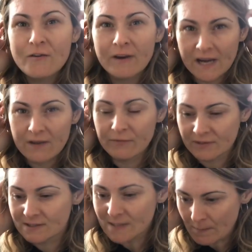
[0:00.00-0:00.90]
ready for the
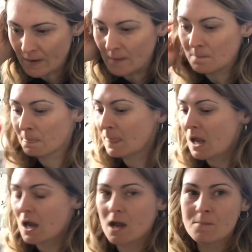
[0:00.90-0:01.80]
summer.
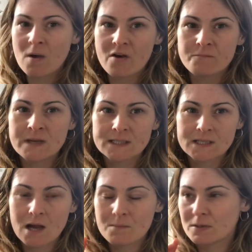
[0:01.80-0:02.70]
I've mixed
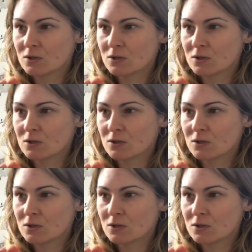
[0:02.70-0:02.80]
up